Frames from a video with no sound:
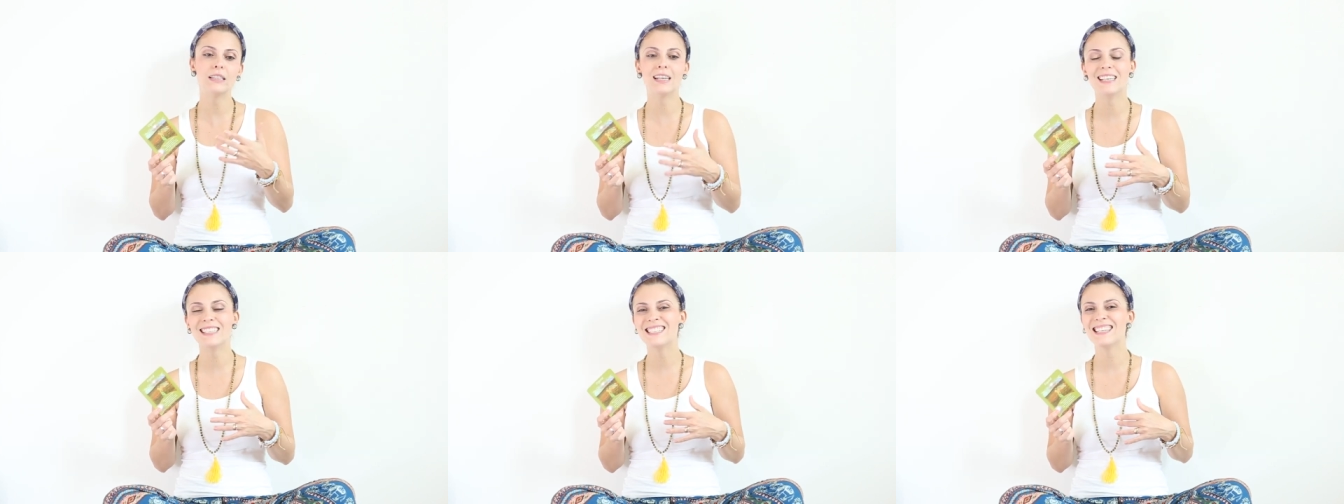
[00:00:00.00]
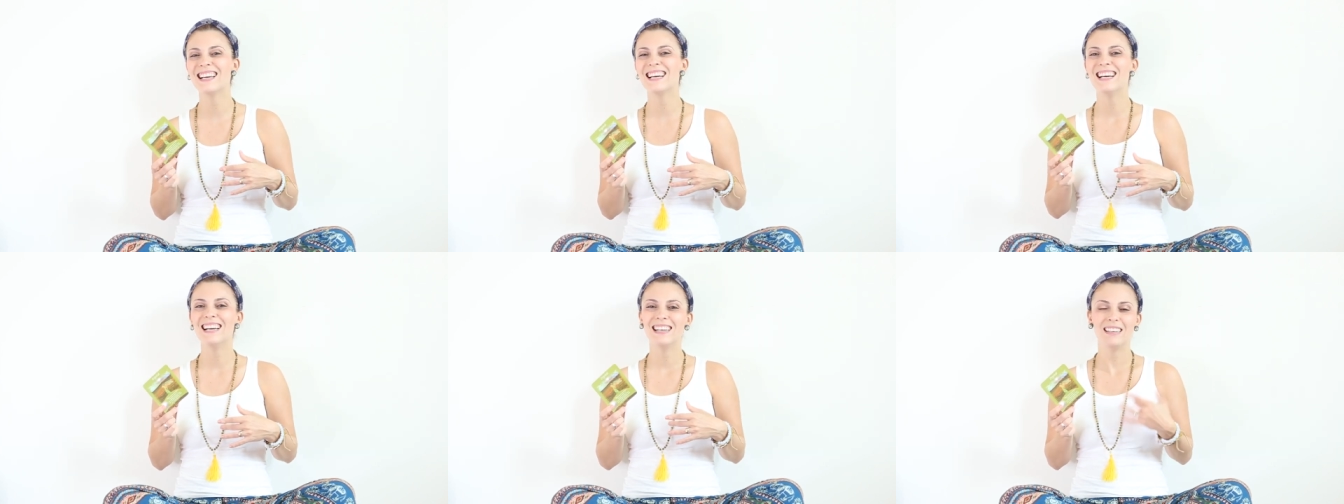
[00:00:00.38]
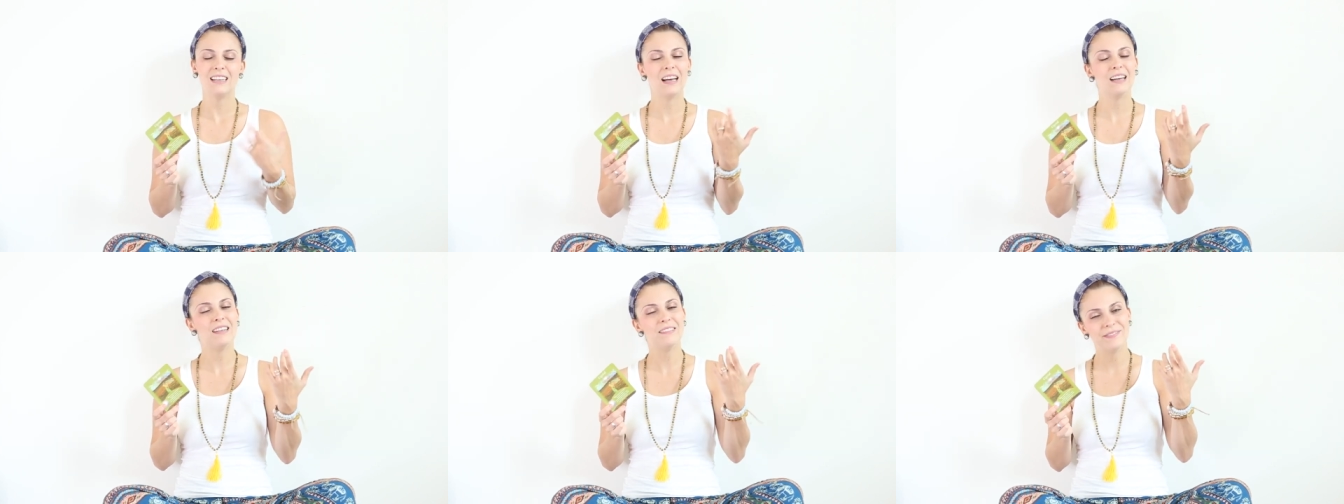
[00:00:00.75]
that.
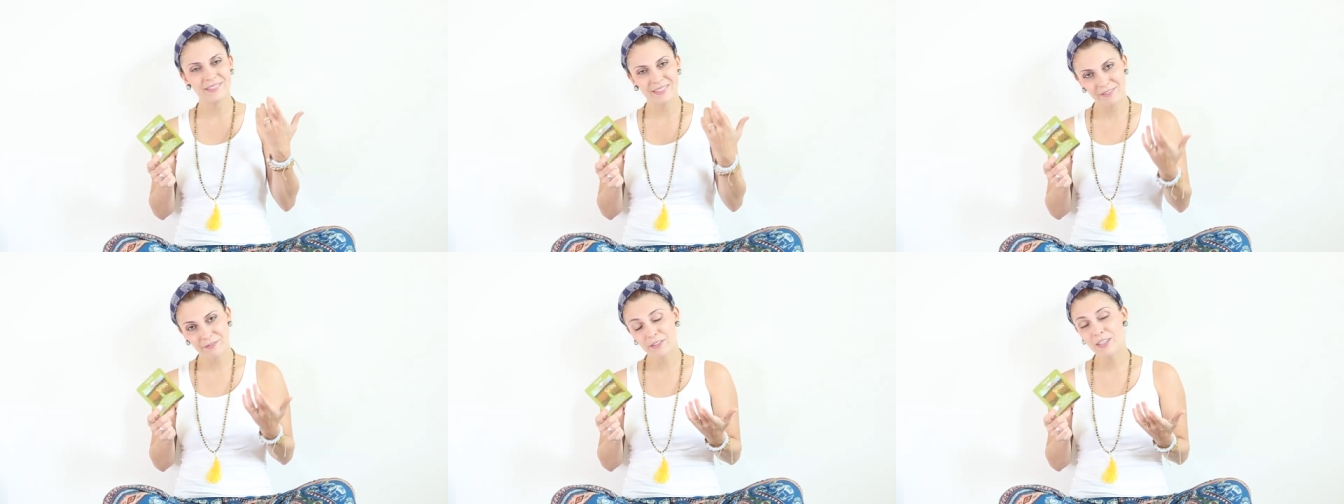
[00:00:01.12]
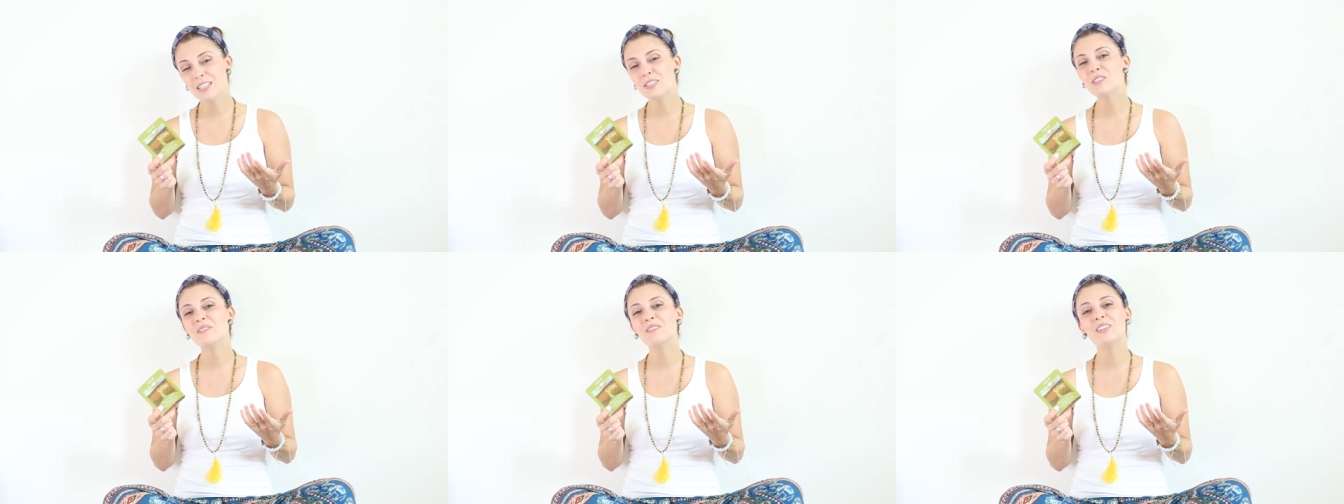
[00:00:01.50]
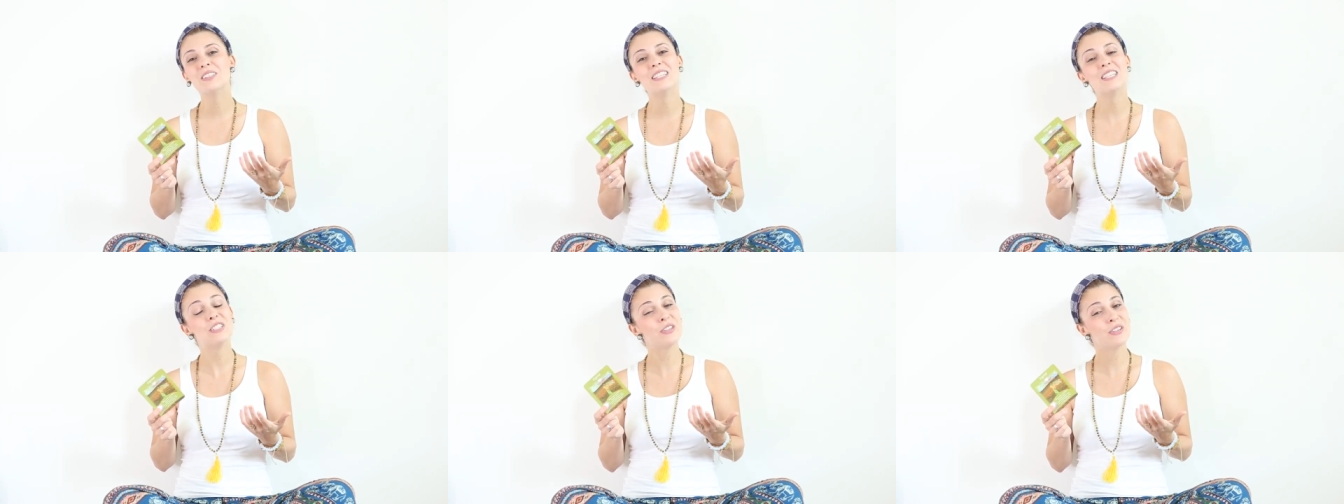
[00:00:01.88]
First of all,
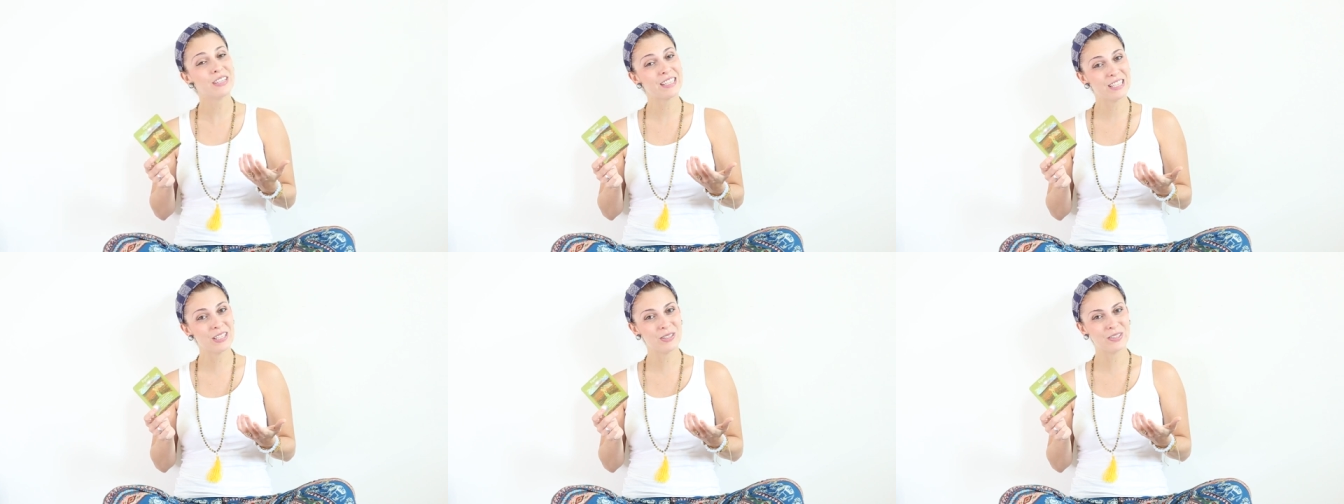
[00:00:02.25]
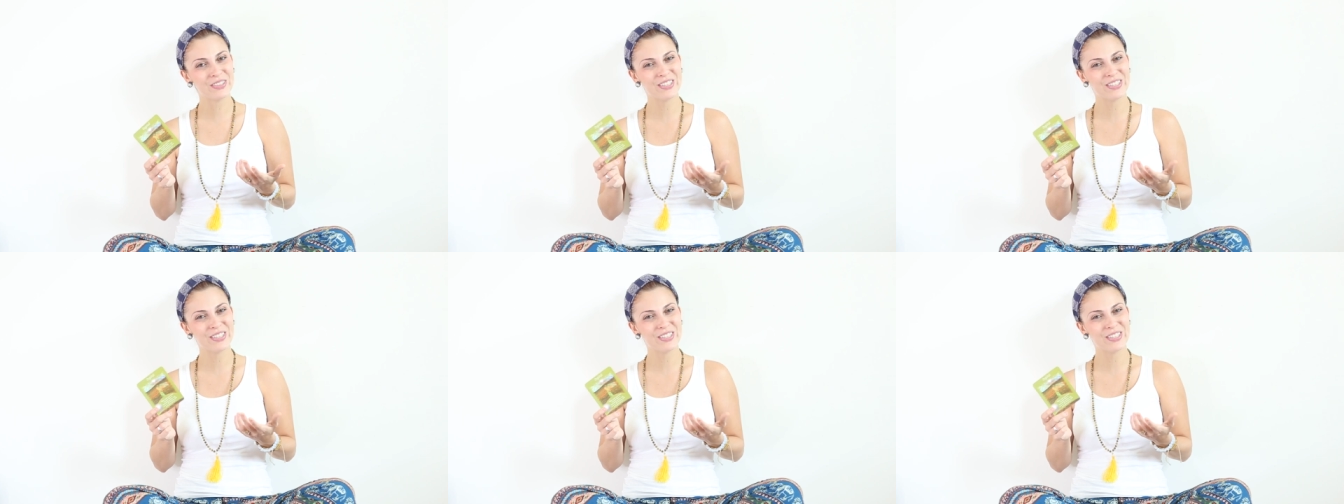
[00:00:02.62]
that's your ego